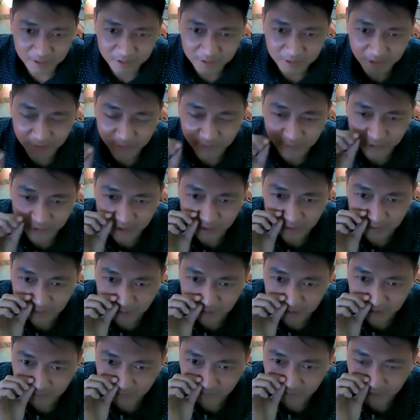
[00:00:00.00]
that we are
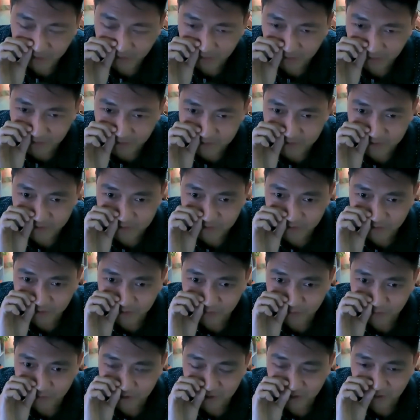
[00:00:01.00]
not a very rich
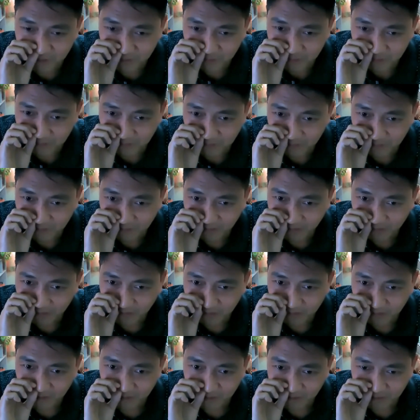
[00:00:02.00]
institution.
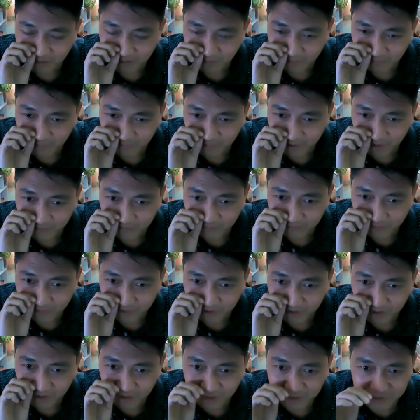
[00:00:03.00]
And I'm grateful
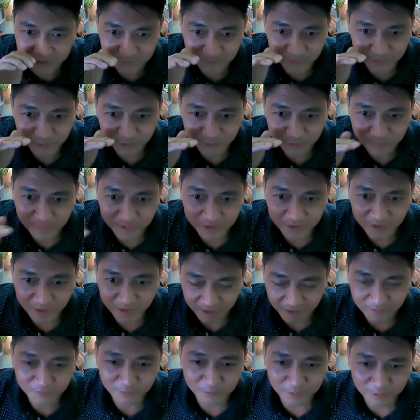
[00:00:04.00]
that at least we could meet
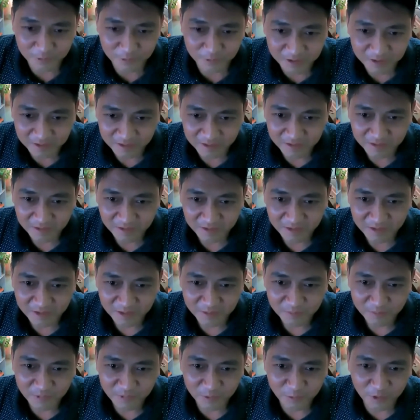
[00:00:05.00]
halfway.
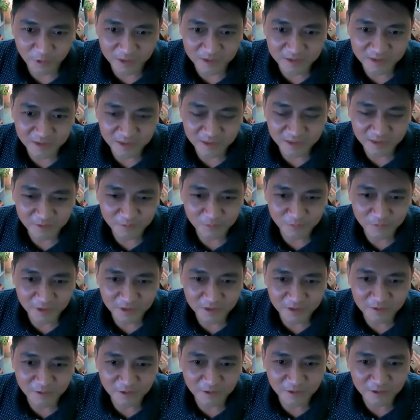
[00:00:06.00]
But one thing we
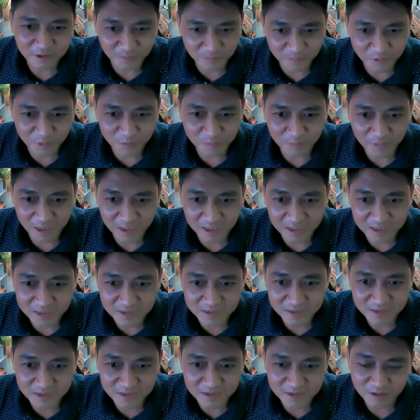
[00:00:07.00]
did not
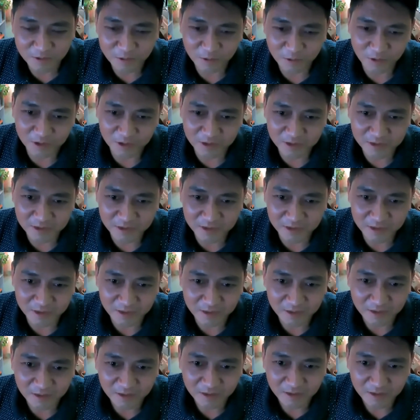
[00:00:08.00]
compromise is the quality.